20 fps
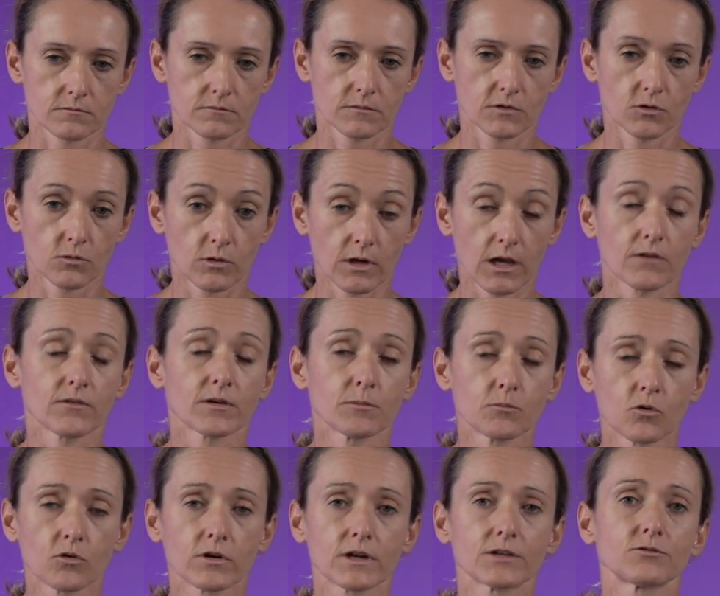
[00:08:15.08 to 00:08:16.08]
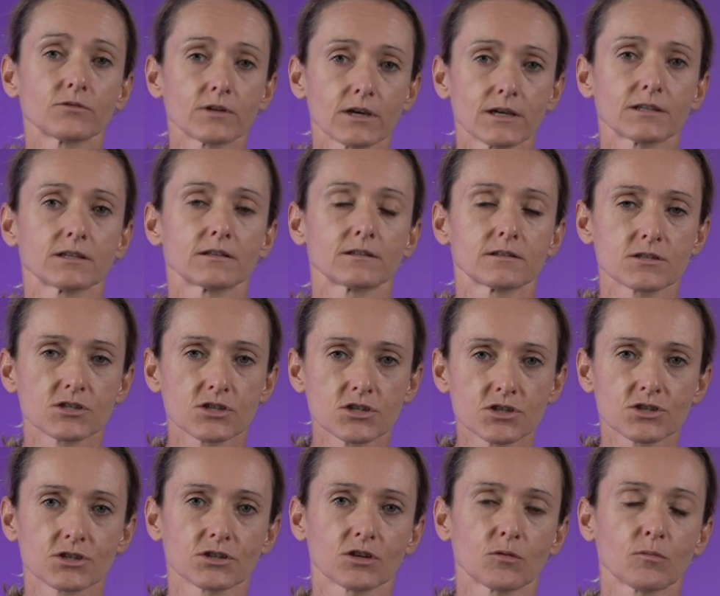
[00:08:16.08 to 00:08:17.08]
you will have a more educated
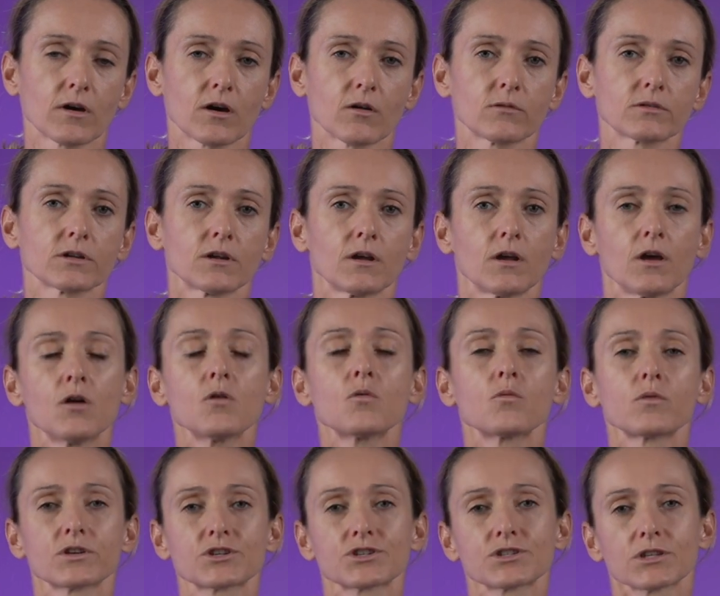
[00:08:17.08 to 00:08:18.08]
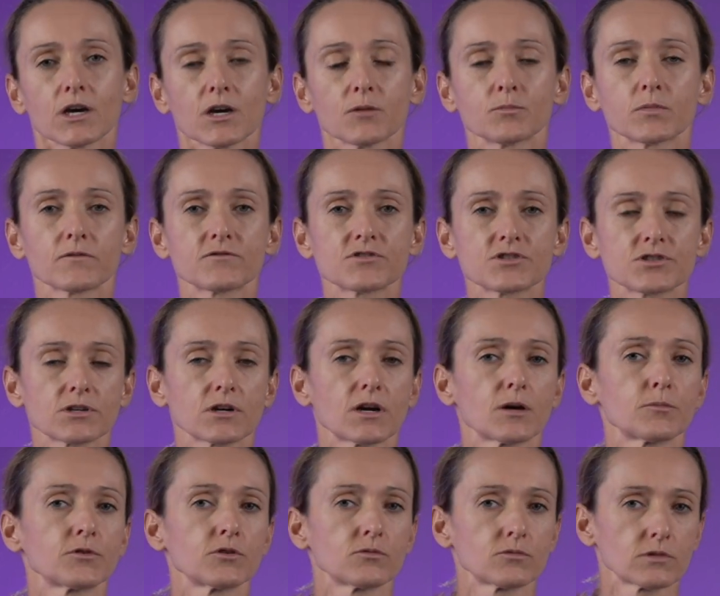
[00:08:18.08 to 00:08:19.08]
decision about which type of
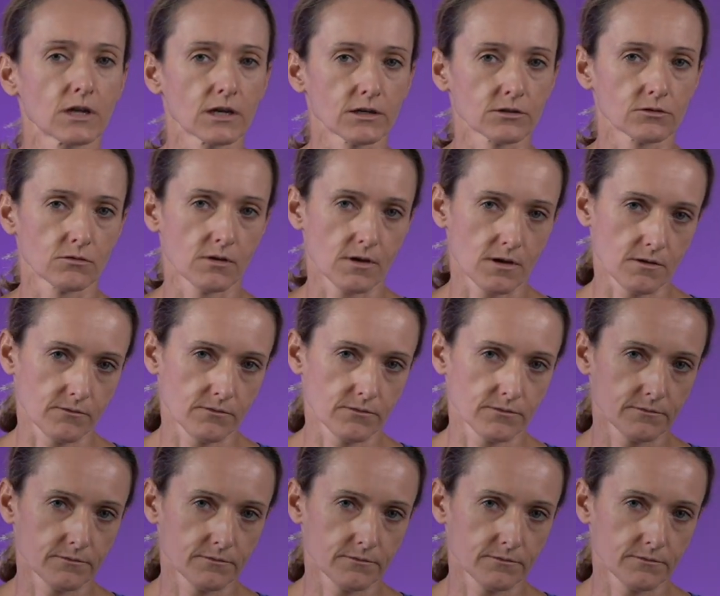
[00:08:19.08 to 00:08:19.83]
strap you would like to have.